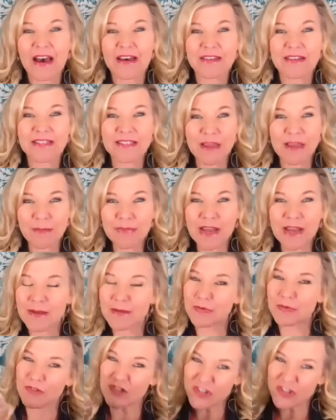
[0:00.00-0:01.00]

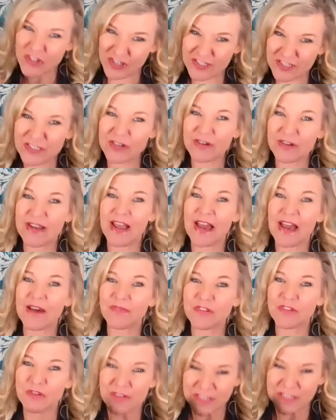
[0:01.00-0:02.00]
Sometimes we're just going to have
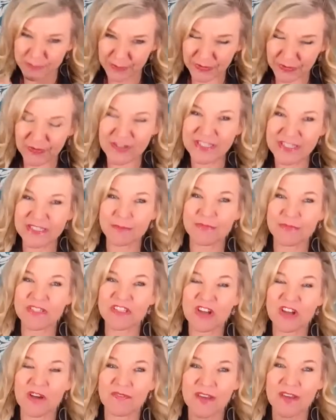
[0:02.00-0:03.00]
to experience some stuff